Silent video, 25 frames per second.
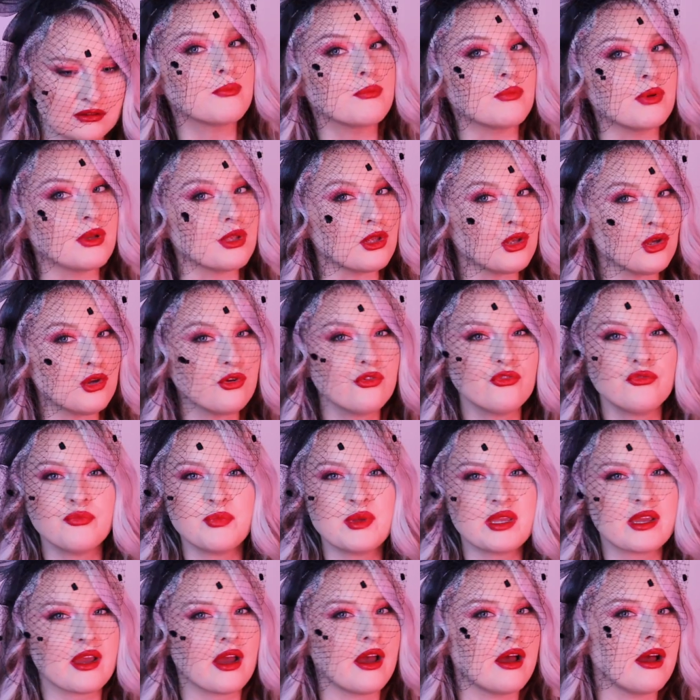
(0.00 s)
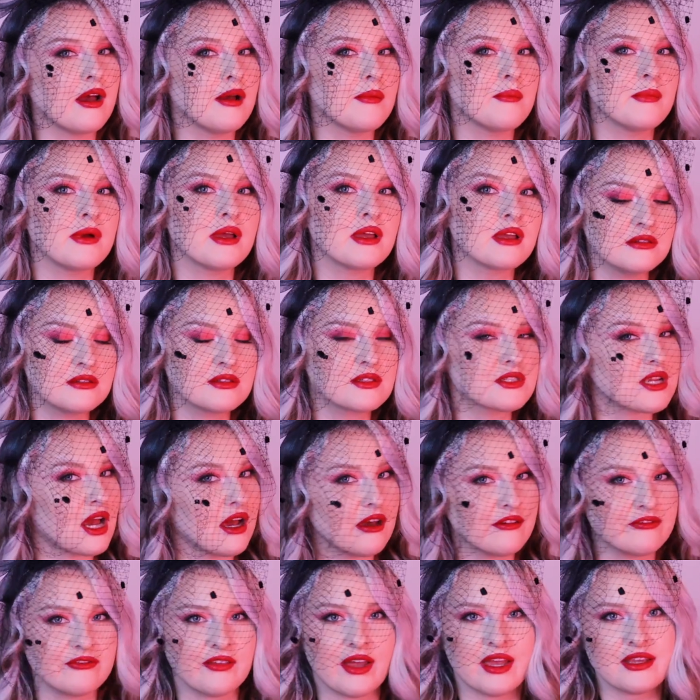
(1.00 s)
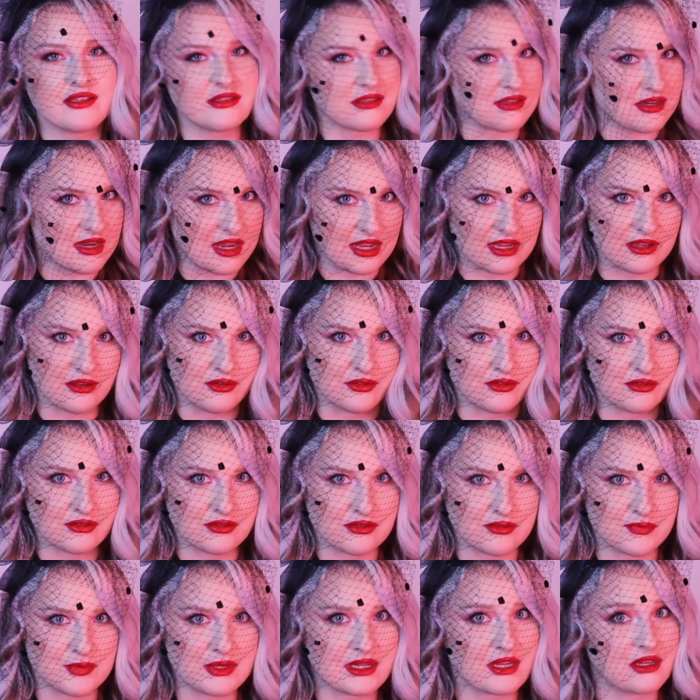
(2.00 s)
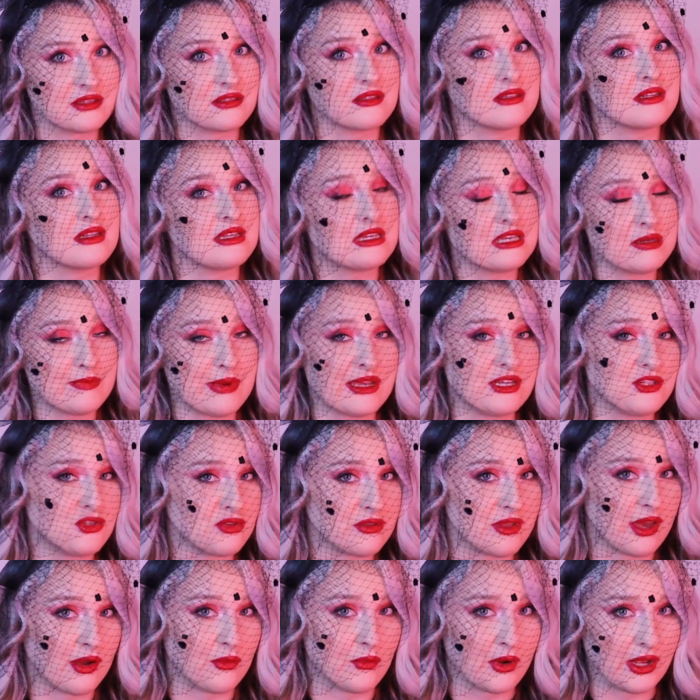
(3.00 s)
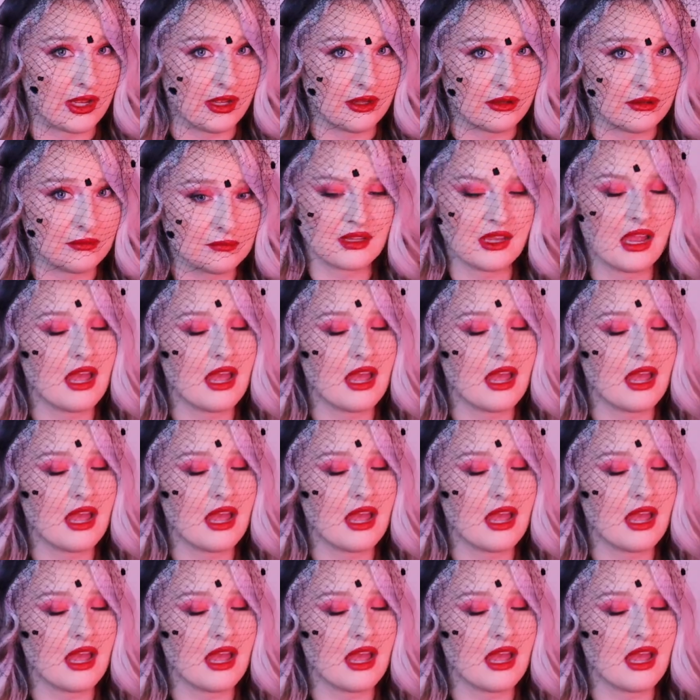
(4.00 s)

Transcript: but you've become tough as nails because he made you that way,